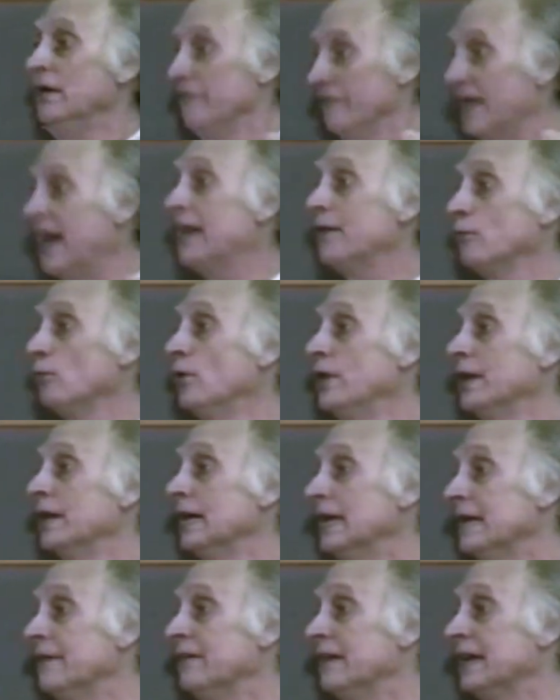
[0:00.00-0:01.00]
that
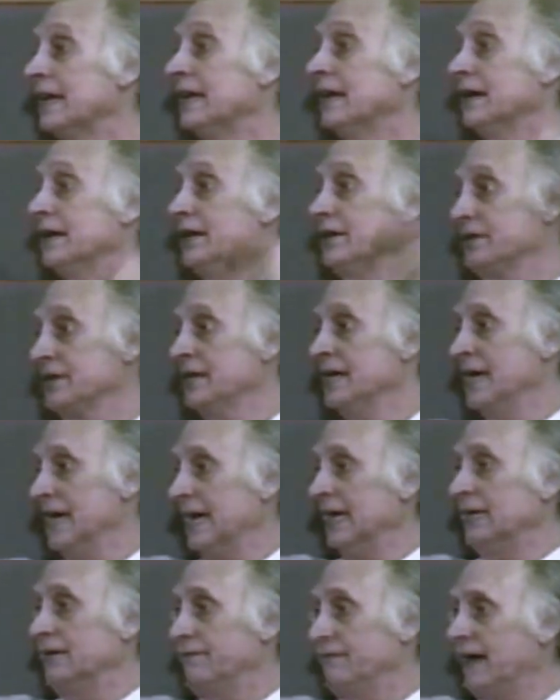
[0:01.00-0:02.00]
one living in us
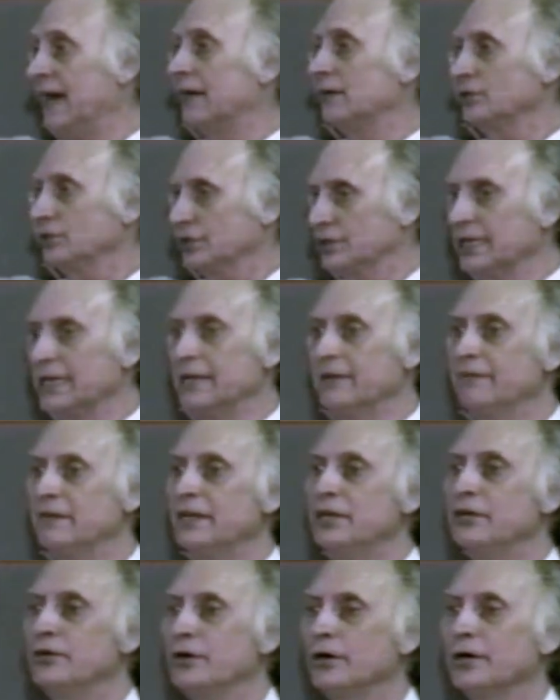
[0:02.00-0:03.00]
has vouchsafed
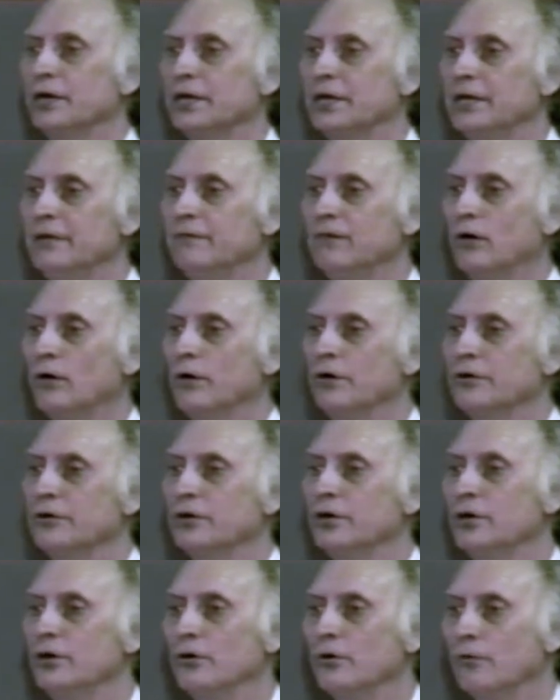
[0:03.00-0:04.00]
eternity for us
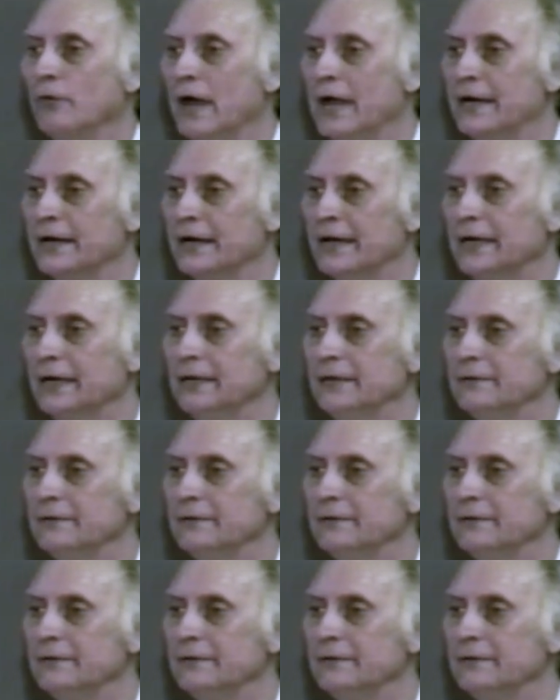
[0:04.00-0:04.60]
right now.